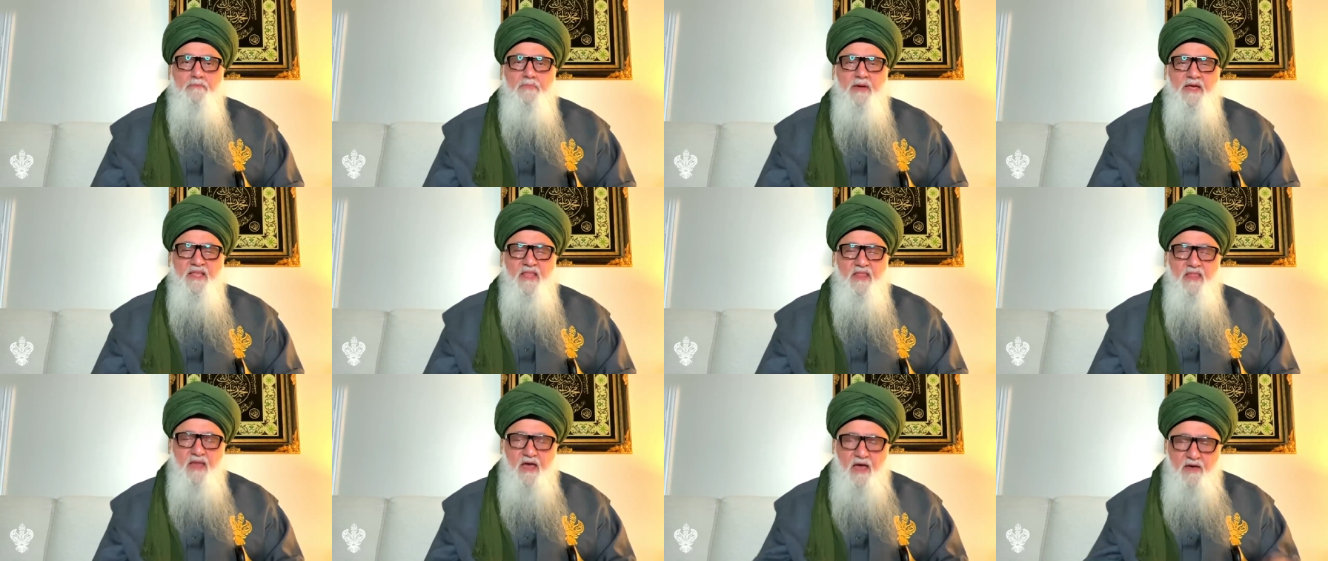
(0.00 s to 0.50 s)

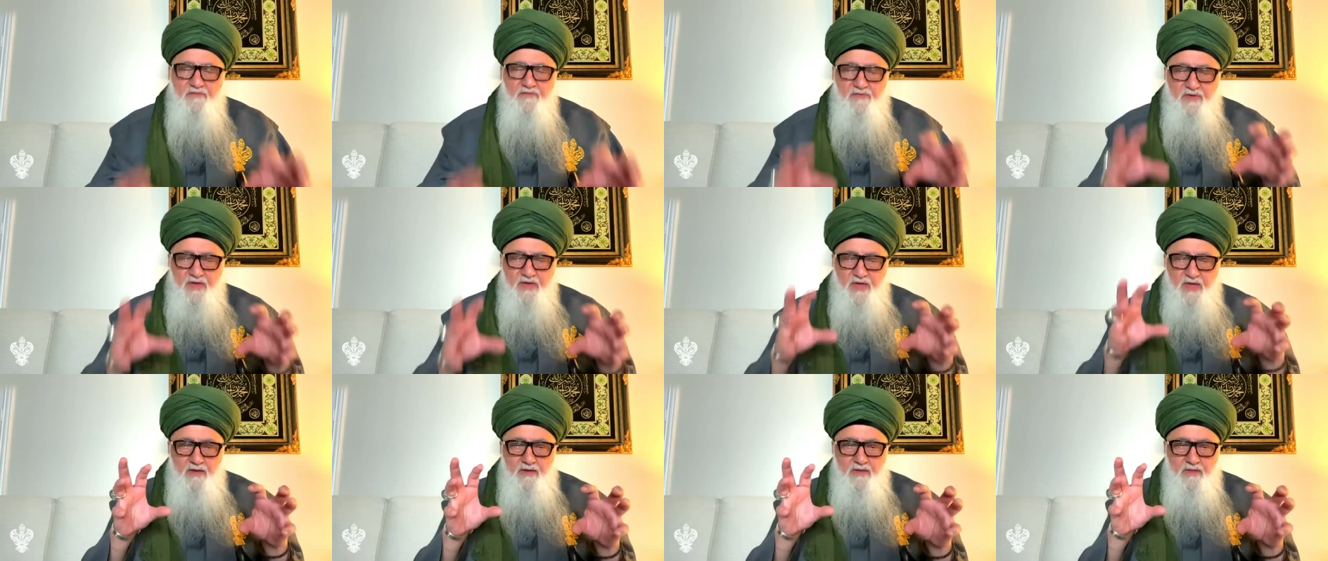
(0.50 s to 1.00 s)
By
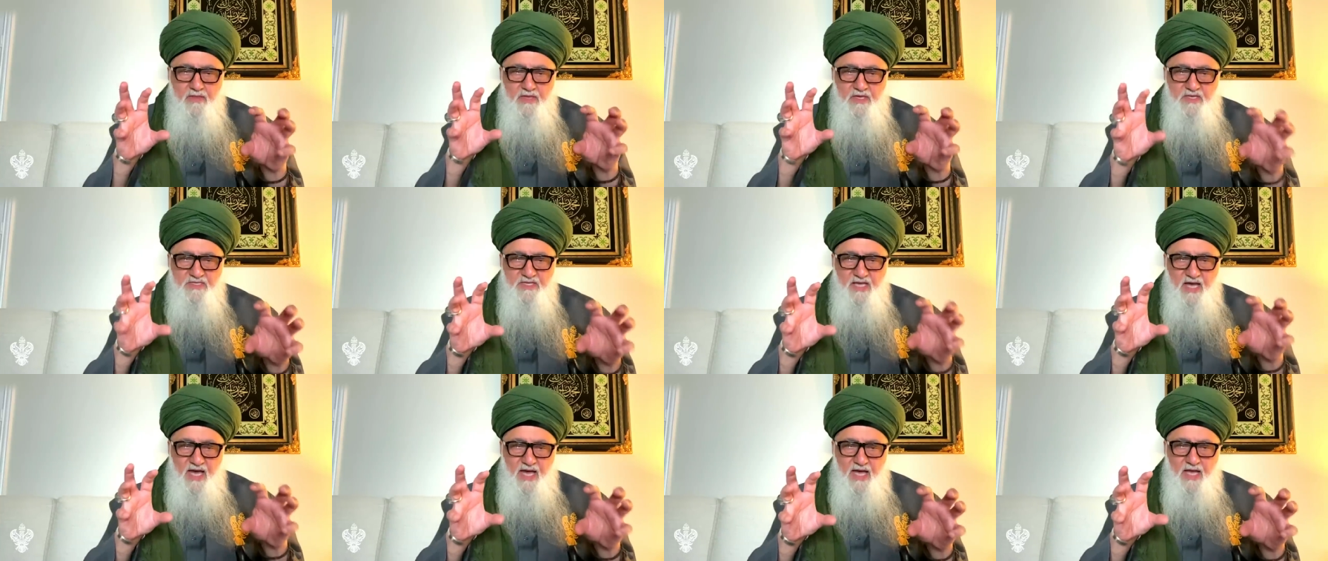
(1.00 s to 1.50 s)
loving
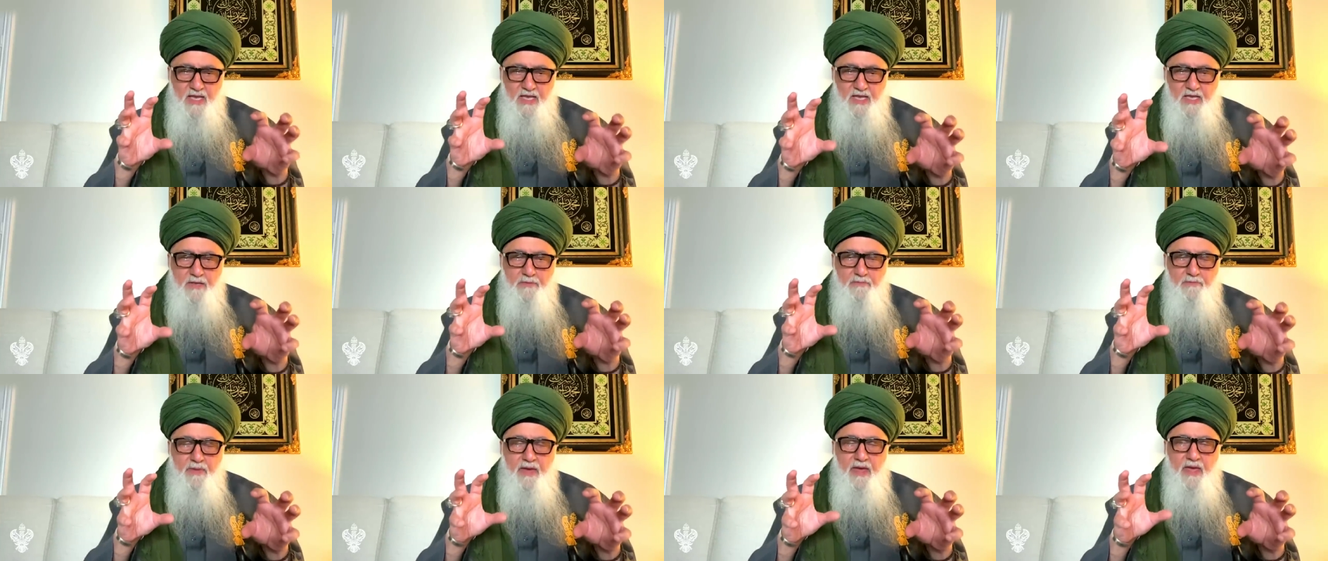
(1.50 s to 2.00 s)
these
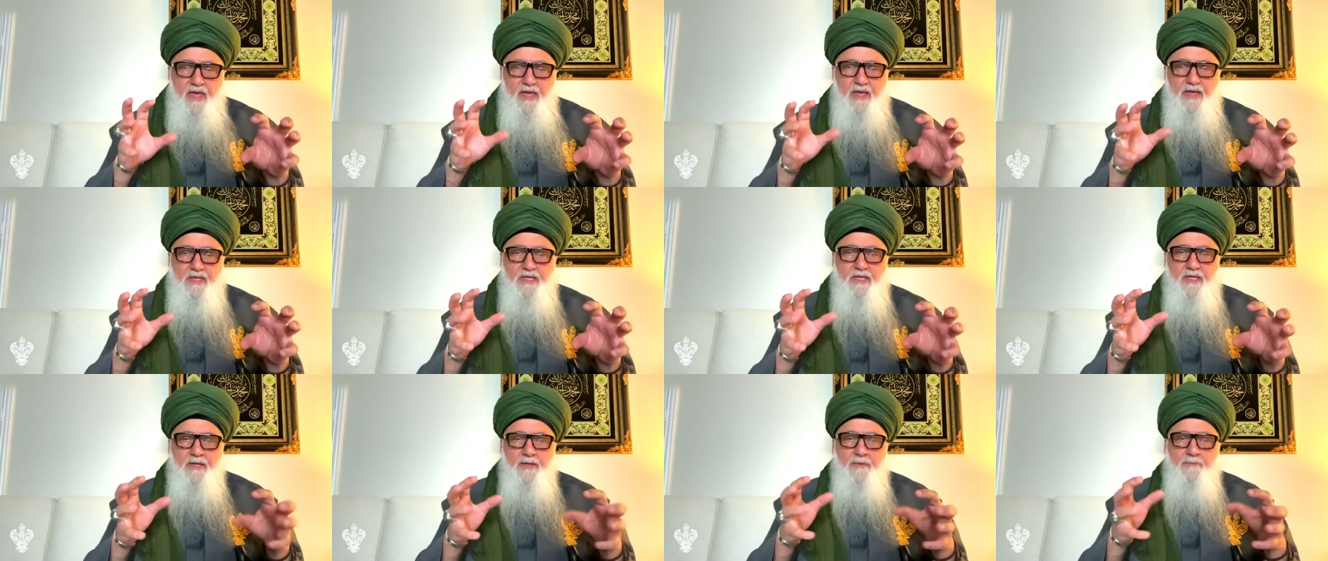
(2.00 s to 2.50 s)
Ahlul
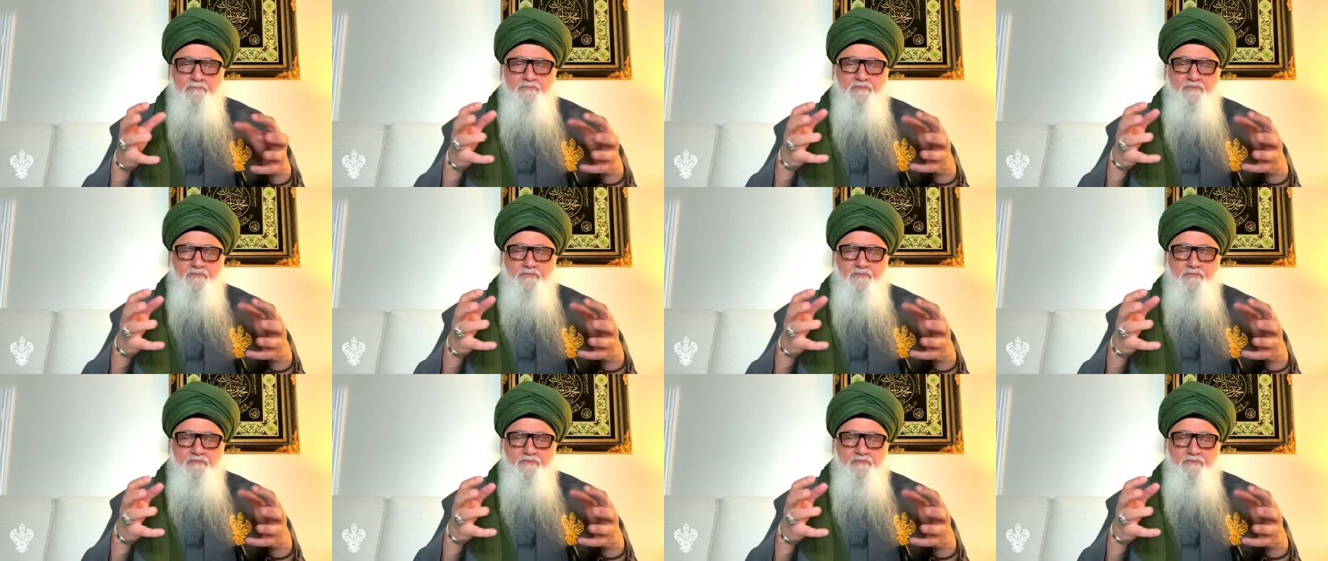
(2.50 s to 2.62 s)
Bayt